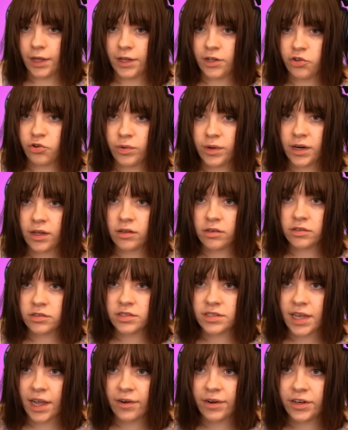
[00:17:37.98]
Into another
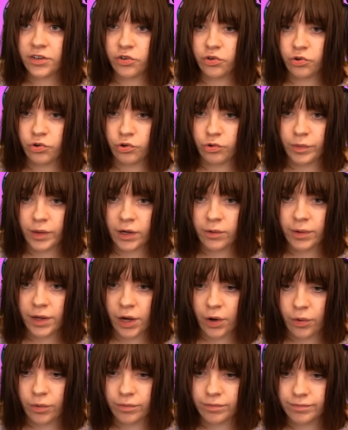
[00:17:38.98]
scary tube. Here we
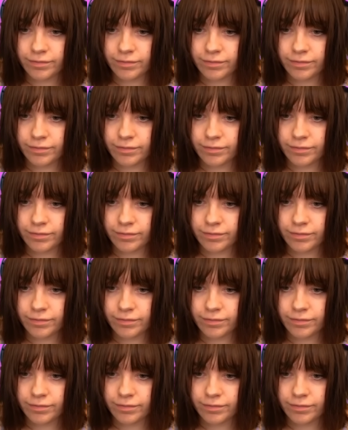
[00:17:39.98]
go.